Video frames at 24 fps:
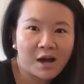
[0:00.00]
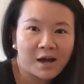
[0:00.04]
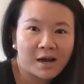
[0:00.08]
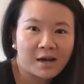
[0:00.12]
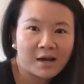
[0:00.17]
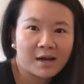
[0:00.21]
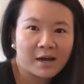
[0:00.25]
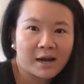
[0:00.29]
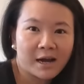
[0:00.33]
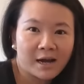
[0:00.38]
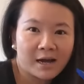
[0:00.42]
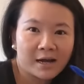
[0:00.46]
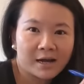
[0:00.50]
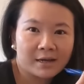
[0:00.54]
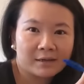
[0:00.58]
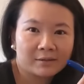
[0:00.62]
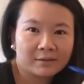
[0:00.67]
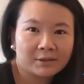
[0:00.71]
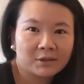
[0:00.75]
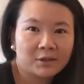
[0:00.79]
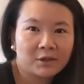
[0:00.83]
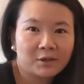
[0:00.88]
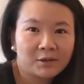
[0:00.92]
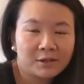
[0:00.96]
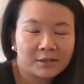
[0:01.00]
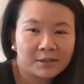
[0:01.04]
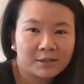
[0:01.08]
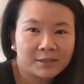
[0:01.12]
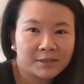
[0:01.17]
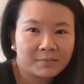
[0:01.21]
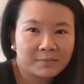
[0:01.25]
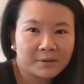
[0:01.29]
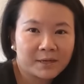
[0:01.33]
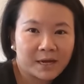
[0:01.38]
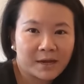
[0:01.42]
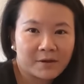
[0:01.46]
uh, you always
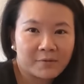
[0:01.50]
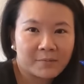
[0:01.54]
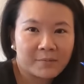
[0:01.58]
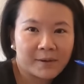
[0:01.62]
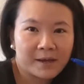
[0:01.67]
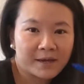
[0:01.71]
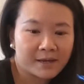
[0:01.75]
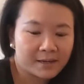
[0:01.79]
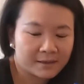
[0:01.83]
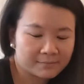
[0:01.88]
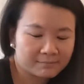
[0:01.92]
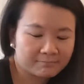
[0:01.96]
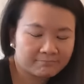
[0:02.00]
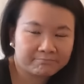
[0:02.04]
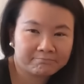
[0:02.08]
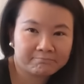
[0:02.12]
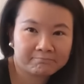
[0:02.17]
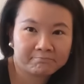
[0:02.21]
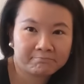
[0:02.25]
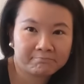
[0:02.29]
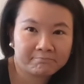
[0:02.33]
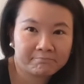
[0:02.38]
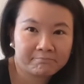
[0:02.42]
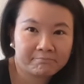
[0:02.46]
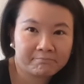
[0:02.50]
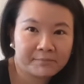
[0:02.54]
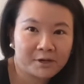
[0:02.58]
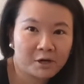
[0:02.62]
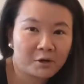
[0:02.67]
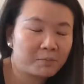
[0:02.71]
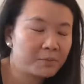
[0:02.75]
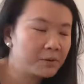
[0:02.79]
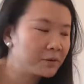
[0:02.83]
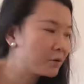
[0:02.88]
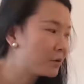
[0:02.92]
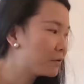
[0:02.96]
see me, I have a pen,
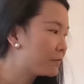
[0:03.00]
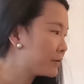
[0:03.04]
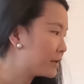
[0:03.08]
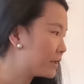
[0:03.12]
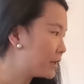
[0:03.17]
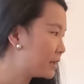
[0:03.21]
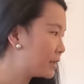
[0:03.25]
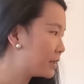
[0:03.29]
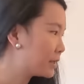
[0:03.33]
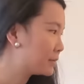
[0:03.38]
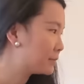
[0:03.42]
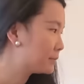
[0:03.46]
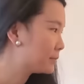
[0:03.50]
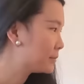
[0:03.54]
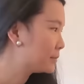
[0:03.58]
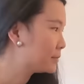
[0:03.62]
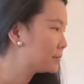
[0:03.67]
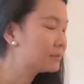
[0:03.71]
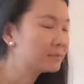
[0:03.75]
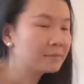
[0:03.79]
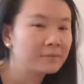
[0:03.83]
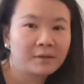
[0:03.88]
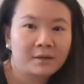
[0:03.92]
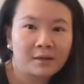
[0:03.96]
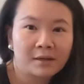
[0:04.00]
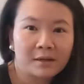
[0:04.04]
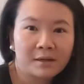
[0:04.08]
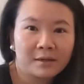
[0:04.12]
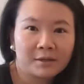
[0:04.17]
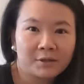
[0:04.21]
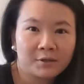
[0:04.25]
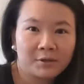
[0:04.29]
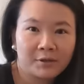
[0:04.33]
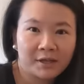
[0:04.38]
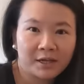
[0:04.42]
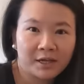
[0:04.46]
notebook over here.
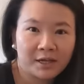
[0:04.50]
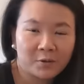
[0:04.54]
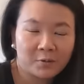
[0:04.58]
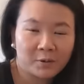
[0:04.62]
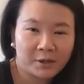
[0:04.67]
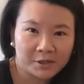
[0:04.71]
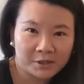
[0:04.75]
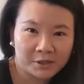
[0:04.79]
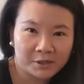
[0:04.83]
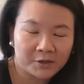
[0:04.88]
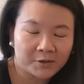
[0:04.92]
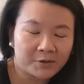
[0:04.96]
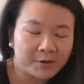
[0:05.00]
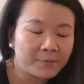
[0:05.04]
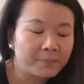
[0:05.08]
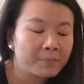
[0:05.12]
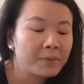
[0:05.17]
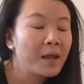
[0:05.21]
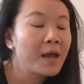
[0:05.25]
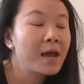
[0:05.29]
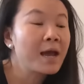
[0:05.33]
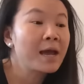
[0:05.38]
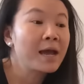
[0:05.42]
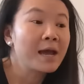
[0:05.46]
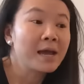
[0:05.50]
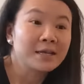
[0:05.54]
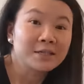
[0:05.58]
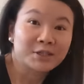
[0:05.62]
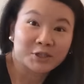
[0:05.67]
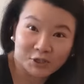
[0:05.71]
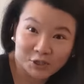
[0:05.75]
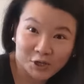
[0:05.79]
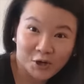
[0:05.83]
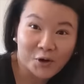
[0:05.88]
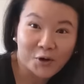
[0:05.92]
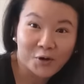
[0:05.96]
You're thinking what you're doing.
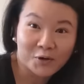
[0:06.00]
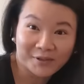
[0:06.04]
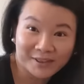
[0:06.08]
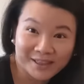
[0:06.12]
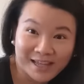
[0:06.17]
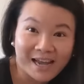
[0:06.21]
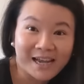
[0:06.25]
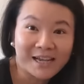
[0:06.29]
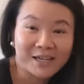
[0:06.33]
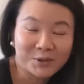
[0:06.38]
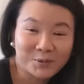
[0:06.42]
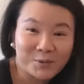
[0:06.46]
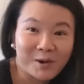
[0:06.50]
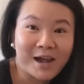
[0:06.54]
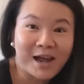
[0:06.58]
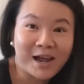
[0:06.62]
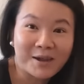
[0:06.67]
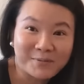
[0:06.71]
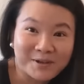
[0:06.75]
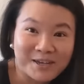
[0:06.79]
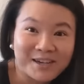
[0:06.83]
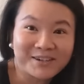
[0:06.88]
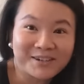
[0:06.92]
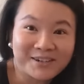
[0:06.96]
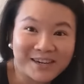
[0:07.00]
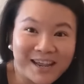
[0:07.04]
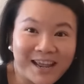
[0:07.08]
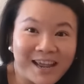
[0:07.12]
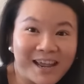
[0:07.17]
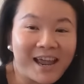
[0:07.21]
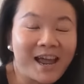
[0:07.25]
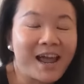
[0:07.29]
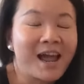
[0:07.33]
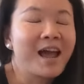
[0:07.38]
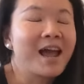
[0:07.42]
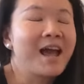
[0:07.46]
So that is why I'm here
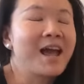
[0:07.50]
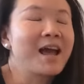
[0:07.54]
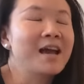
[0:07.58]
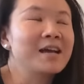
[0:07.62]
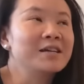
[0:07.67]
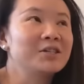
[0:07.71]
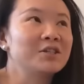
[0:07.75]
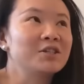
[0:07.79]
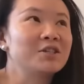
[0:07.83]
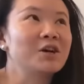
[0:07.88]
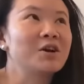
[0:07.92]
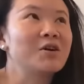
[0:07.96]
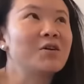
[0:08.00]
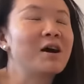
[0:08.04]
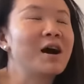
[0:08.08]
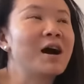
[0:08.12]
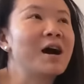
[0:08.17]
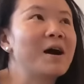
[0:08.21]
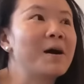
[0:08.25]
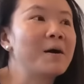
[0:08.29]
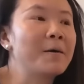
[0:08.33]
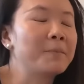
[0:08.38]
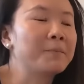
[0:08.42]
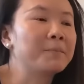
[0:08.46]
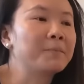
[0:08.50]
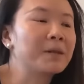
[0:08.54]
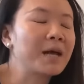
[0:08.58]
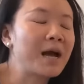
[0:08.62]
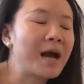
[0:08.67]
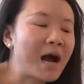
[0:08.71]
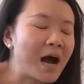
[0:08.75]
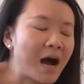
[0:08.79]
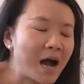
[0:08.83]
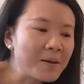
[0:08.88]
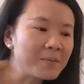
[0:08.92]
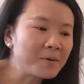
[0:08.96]
today. So um,
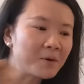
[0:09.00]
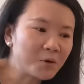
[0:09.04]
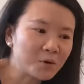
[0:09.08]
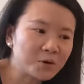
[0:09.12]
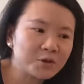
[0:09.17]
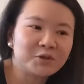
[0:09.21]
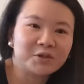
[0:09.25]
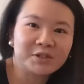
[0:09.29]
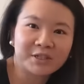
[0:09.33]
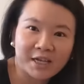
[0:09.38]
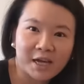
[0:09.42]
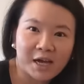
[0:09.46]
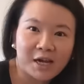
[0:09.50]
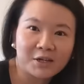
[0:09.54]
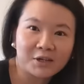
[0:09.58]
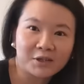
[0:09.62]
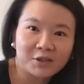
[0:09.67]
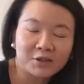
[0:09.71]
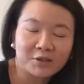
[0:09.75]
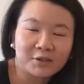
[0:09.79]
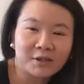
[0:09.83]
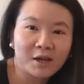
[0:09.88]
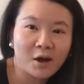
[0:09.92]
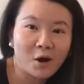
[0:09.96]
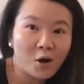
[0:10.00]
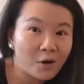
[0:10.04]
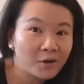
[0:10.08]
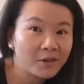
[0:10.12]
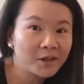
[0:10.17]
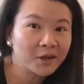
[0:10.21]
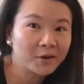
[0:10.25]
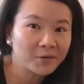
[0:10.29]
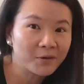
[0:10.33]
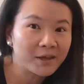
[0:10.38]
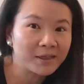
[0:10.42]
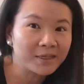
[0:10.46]
I'm going to tell you today all
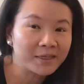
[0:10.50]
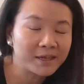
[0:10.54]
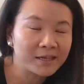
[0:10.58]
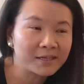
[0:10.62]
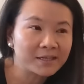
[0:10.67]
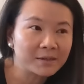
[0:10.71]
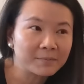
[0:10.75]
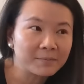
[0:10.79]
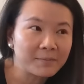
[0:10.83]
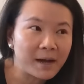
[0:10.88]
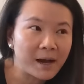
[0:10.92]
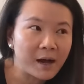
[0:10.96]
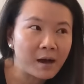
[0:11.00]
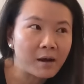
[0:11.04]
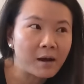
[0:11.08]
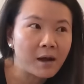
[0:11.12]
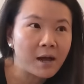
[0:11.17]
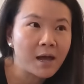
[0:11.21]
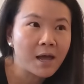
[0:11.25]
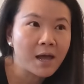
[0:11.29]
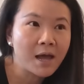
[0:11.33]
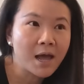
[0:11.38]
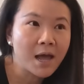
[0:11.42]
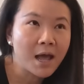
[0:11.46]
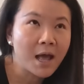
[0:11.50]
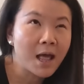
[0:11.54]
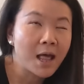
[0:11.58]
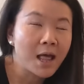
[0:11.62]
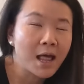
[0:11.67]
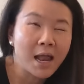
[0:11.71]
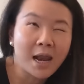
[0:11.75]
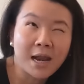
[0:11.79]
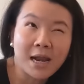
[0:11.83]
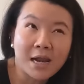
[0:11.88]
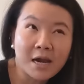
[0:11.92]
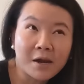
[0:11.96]
the great things about
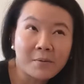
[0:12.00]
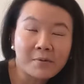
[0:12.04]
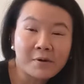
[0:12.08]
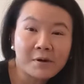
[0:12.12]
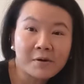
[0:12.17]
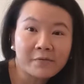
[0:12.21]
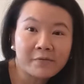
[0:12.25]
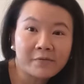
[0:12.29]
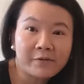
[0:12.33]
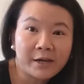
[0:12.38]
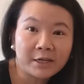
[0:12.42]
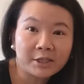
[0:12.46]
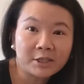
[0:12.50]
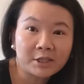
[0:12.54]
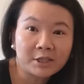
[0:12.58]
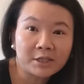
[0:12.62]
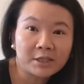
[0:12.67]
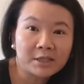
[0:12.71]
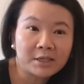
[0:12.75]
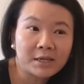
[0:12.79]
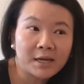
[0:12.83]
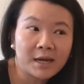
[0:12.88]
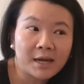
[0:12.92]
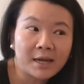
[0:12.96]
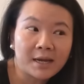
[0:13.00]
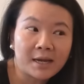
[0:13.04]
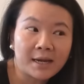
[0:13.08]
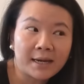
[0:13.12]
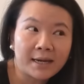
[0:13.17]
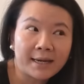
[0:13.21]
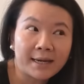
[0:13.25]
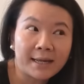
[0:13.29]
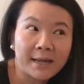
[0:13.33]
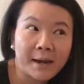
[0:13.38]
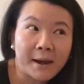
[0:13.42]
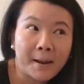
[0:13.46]
a little bit of fashion and
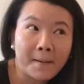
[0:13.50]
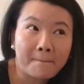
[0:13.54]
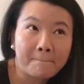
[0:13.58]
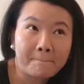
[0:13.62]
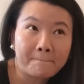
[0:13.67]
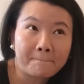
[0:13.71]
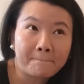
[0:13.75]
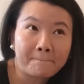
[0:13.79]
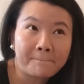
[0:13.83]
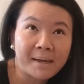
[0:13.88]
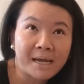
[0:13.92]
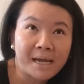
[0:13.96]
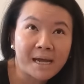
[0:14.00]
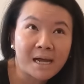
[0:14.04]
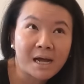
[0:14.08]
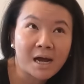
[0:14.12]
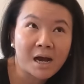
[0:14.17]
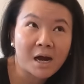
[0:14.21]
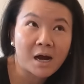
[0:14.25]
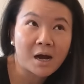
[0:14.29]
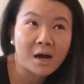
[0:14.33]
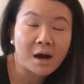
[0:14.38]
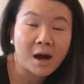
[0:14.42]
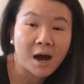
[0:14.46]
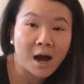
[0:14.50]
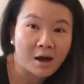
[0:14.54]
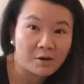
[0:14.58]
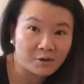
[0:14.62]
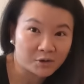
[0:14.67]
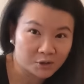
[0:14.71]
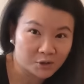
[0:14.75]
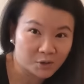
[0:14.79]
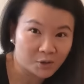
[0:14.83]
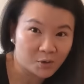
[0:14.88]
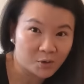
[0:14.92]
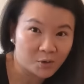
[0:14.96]
a little bit of
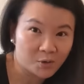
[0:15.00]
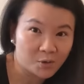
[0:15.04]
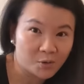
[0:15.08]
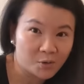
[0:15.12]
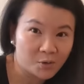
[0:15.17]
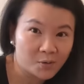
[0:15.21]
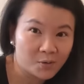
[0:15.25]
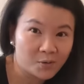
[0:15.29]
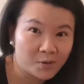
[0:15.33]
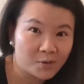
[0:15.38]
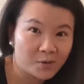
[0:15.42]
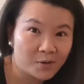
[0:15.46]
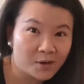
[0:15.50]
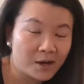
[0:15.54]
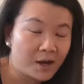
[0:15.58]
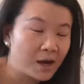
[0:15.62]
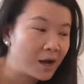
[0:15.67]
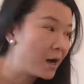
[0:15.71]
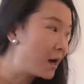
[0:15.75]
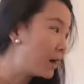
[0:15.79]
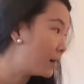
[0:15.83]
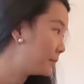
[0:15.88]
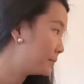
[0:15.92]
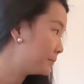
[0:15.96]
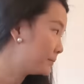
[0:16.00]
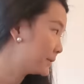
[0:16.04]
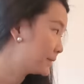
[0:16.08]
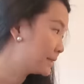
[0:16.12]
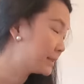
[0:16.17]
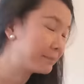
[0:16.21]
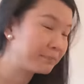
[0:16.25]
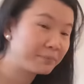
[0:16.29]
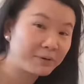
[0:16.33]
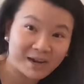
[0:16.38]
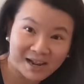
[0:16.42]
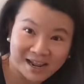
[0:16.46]
household uh,
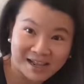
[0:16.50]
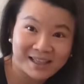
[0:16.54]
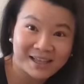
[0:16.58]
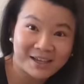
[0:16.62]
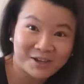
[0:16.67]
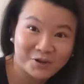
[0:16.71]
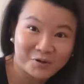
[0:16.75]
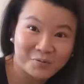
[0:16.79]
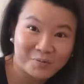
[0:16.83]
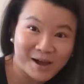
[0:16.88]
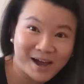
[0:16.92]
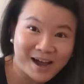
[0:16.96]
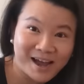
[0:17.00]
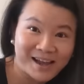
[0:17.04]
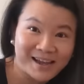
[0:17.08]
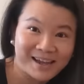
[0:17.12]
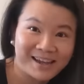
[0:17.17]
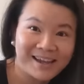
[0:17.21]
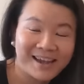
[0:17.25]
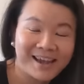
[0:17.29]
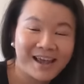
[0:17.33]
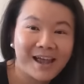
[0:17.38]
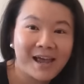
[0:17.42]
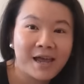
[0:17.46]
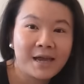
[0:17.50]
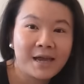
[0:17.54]
supply that you buy.